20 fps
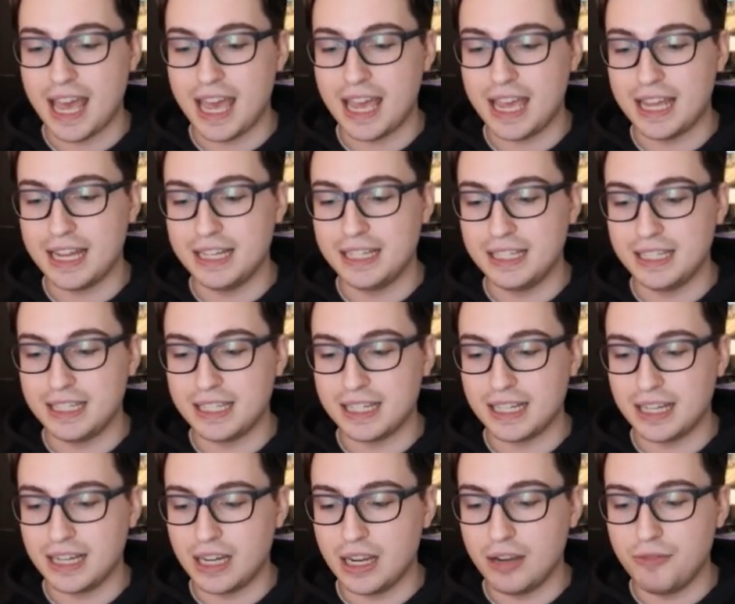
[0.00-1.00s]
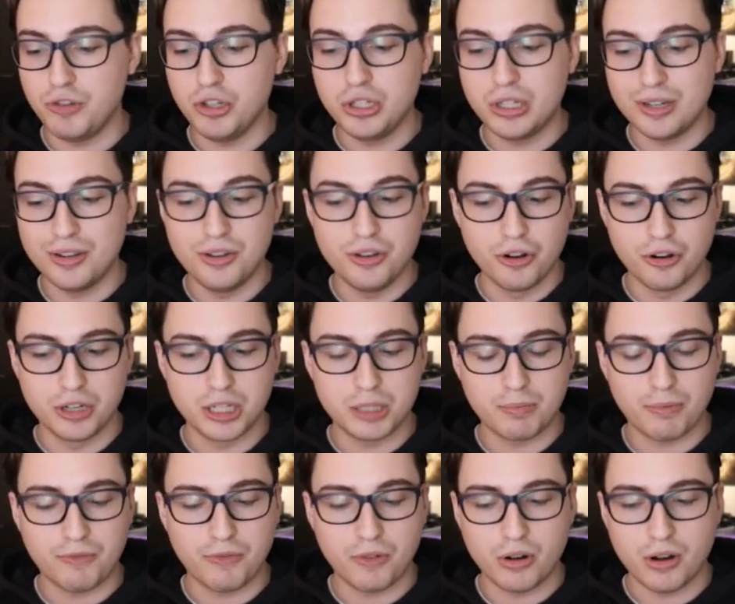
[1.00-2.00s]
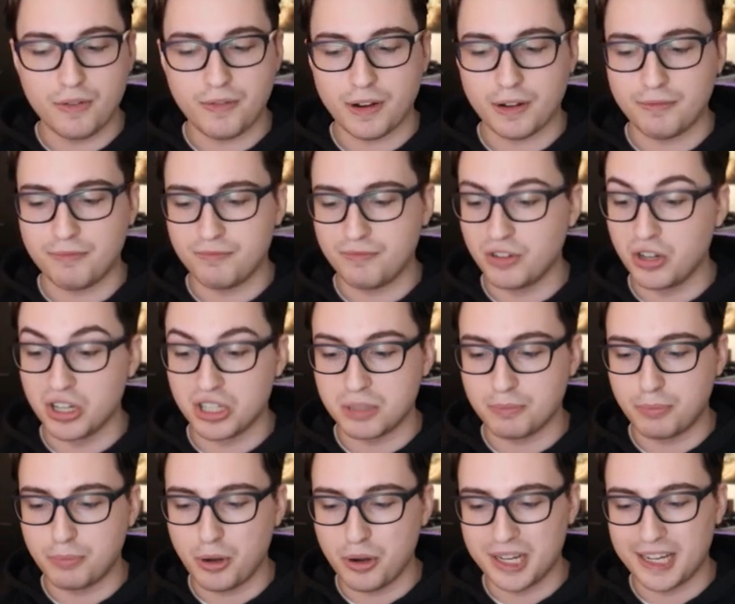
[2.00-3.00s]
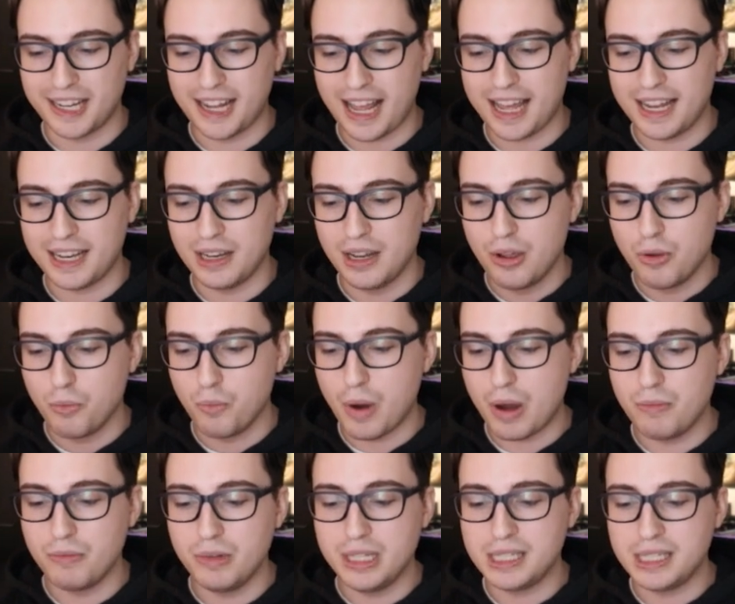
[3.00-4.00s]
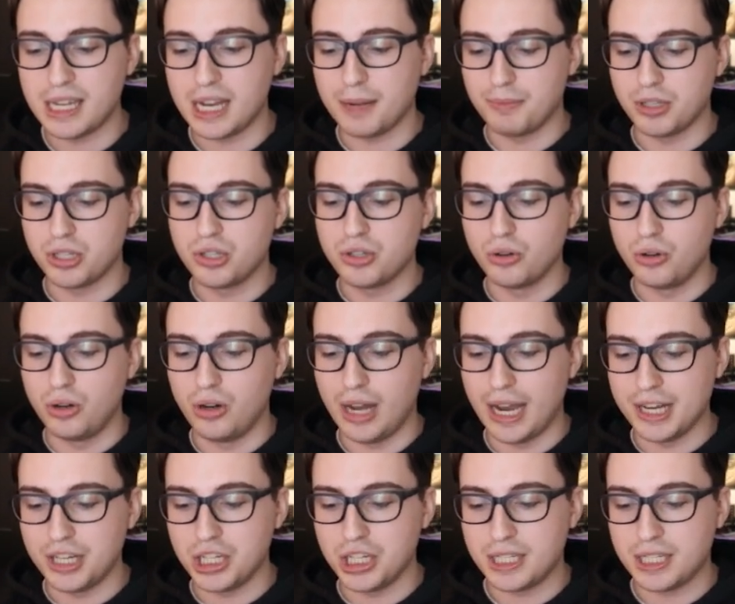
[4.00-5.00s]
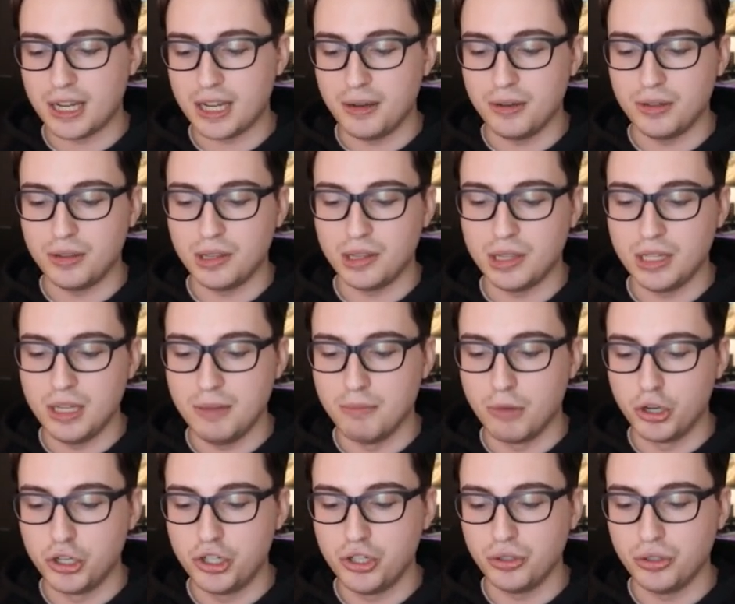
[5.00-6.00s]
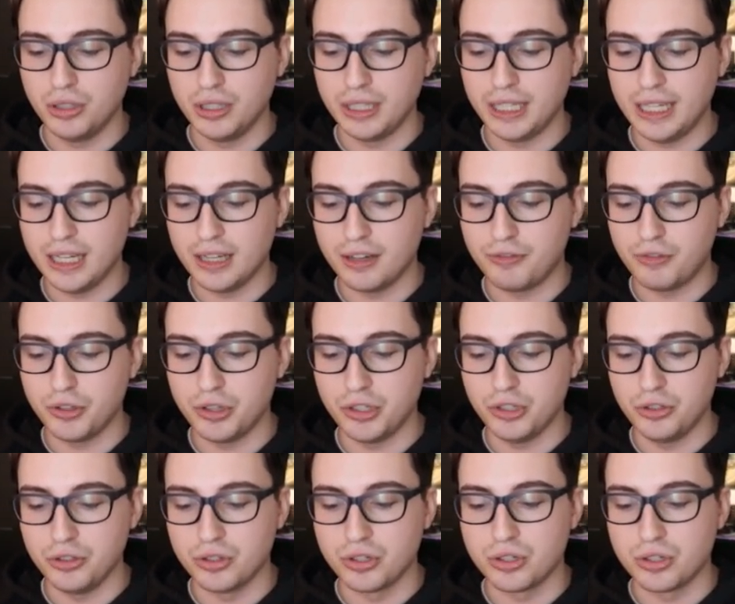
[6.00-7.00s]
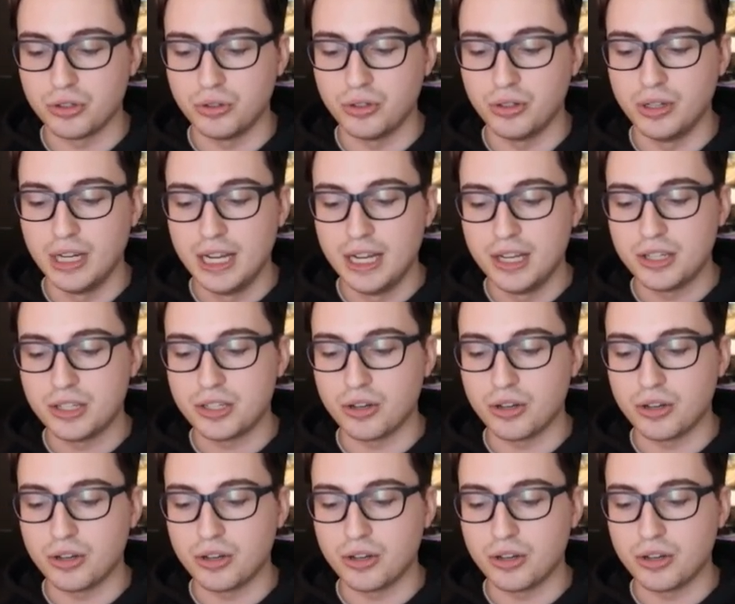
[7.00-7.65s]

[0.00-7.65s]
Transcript: And if you didn't notice before, if I forgot to point it out, when we set up the store, I just set the module here for the user store.